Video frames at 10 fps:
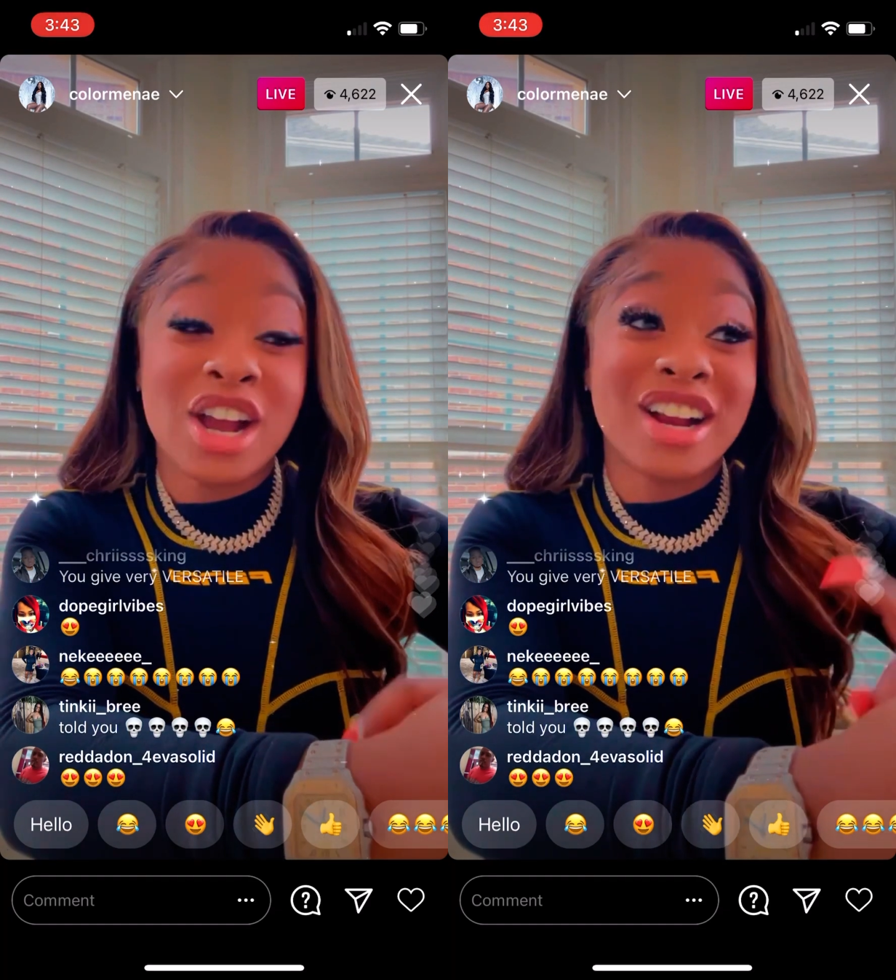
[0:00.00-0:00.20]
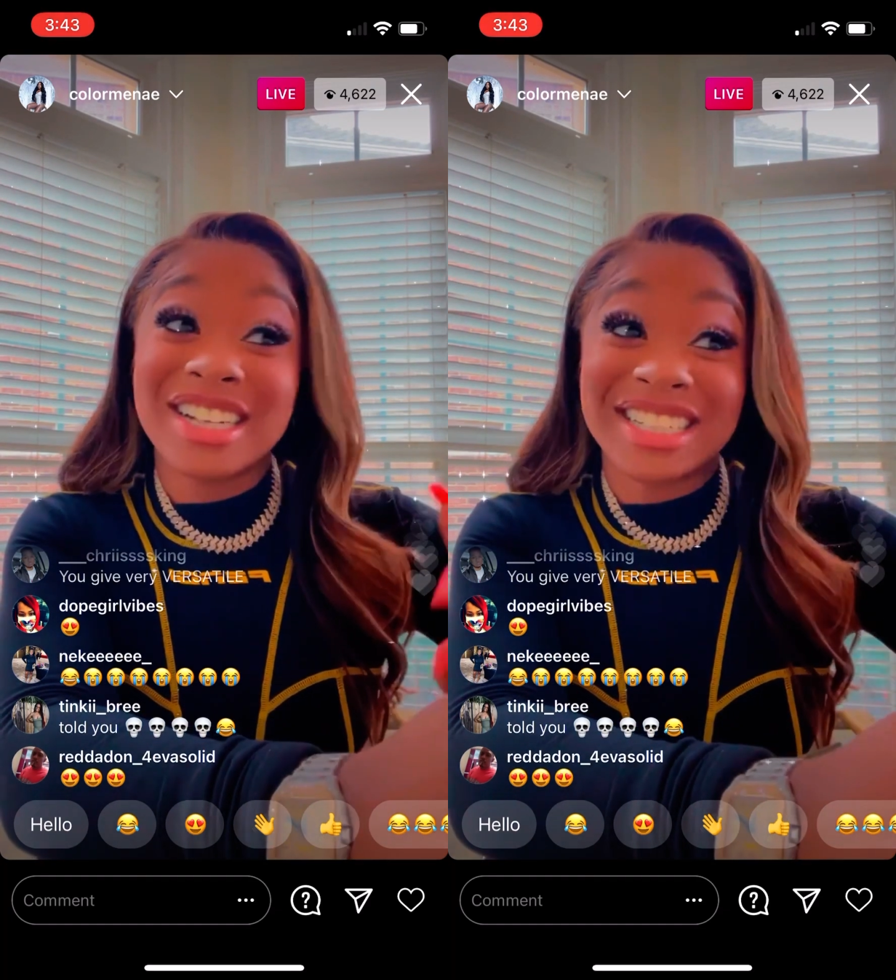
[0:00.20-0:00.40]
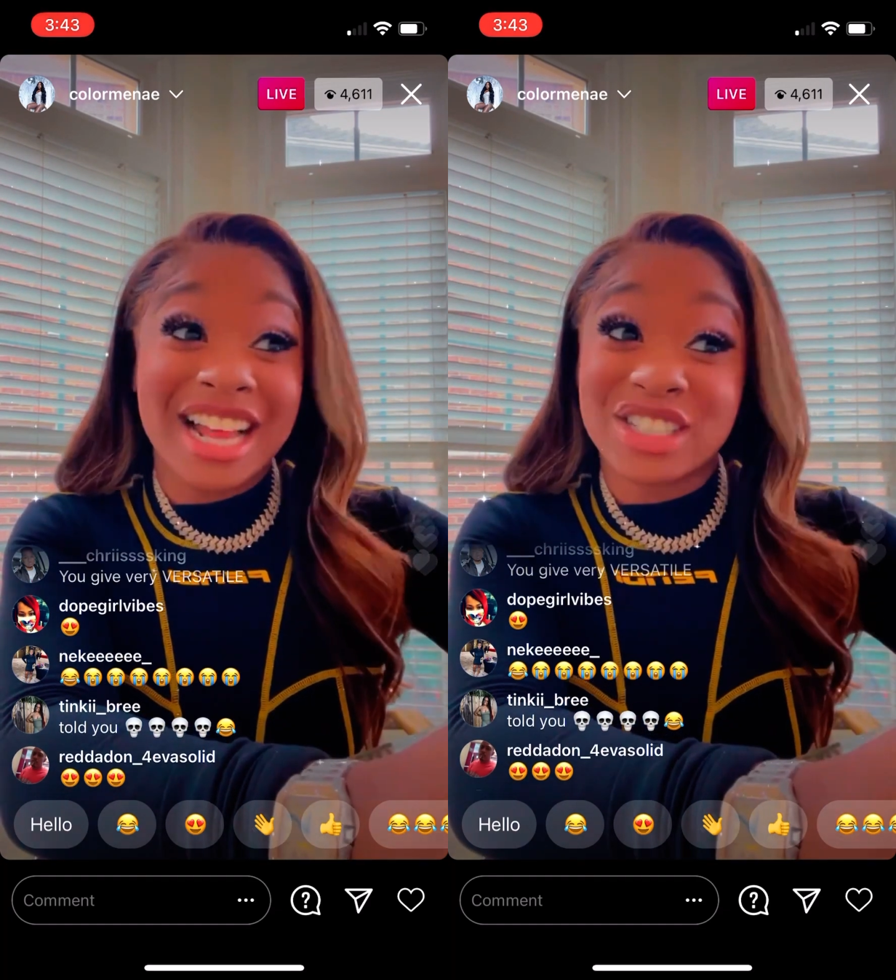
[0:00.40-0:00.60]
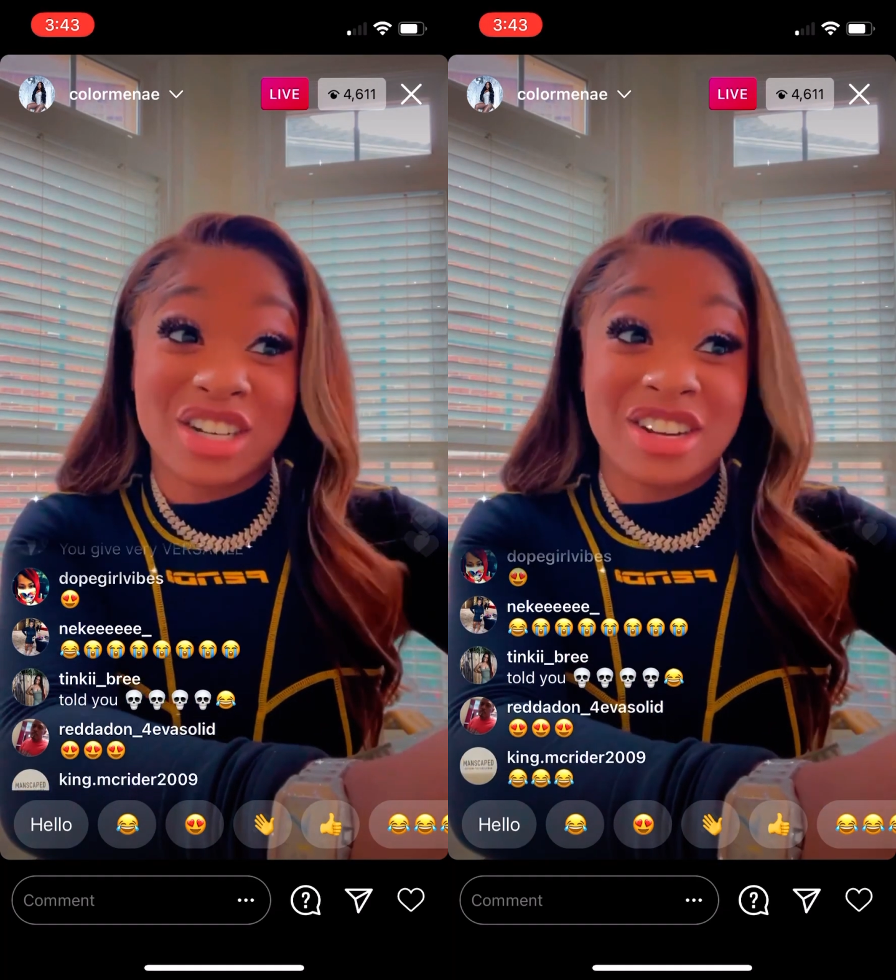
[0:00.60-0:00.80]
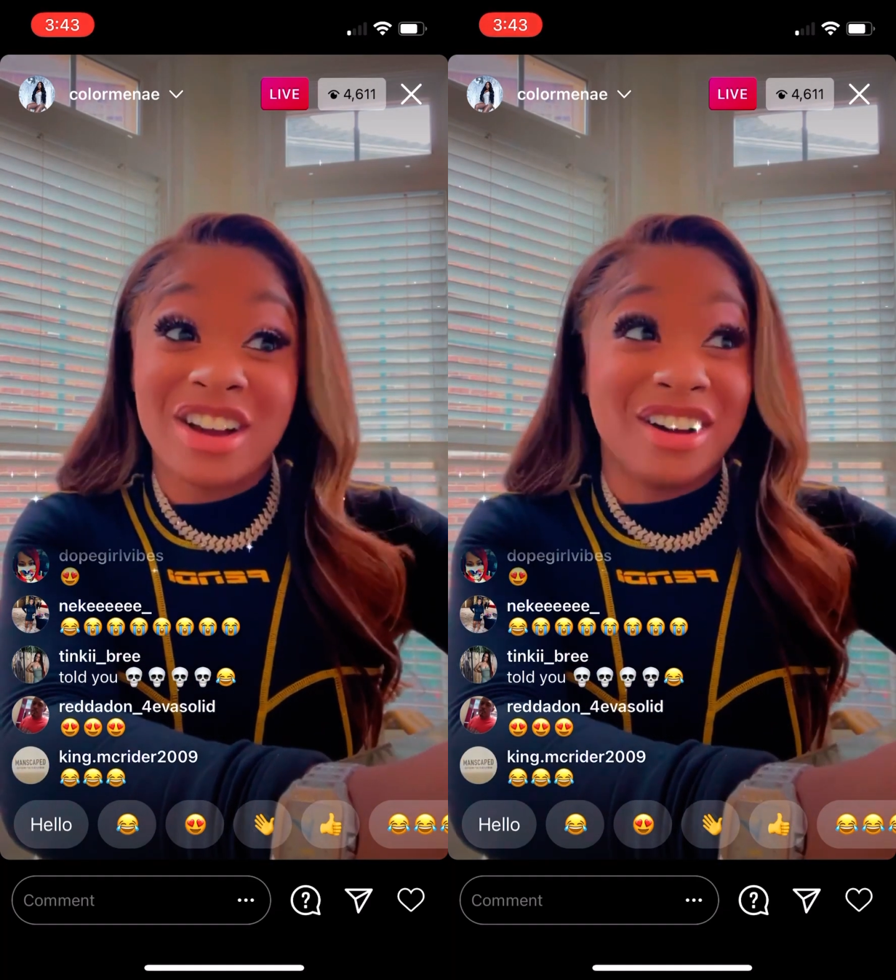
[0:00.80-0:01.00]
her is not
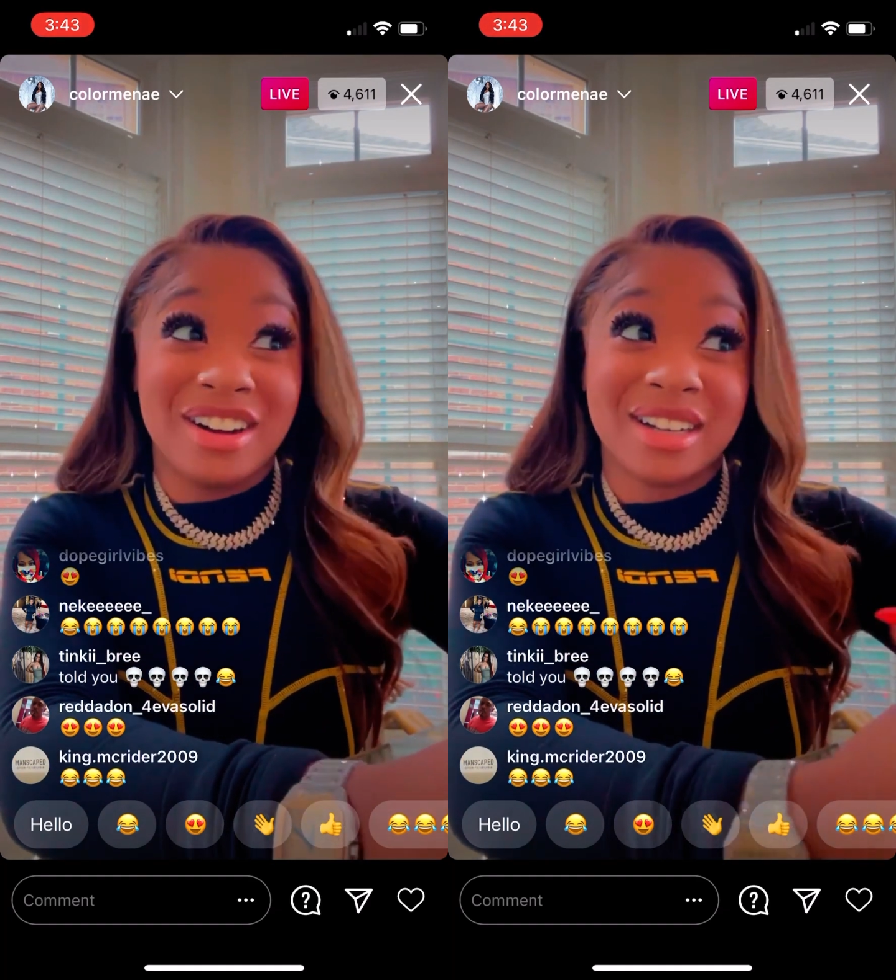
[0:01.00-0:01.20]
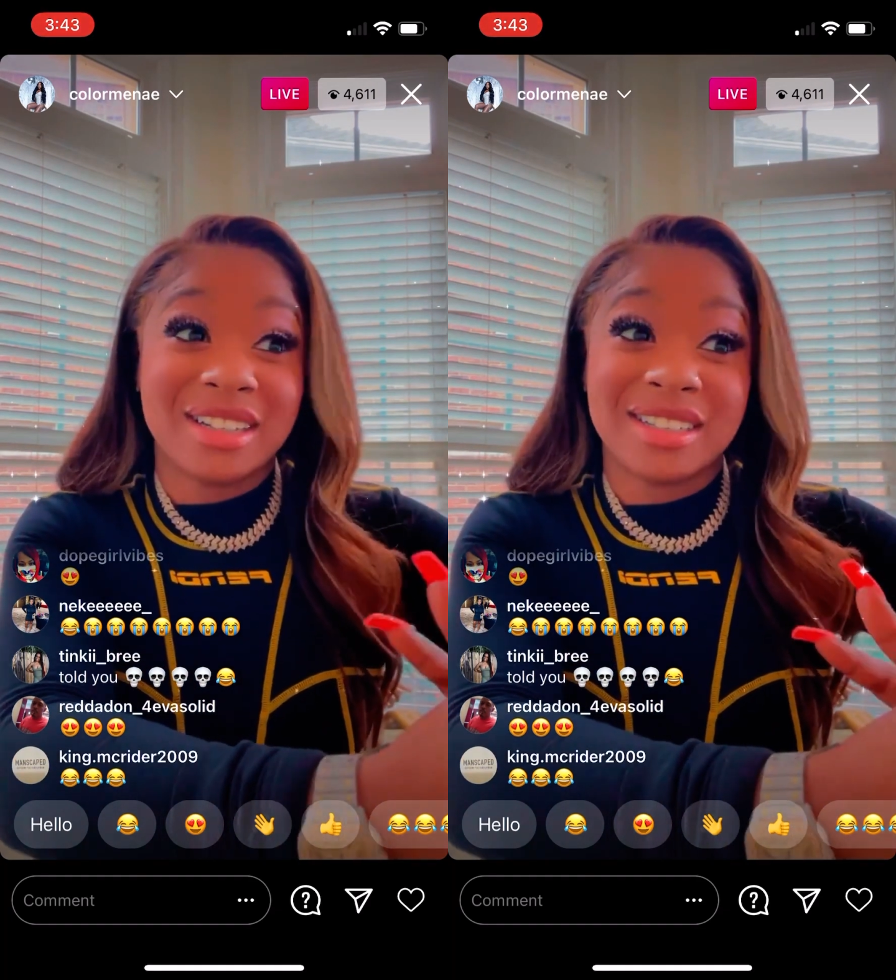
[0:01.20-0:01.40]
your dog.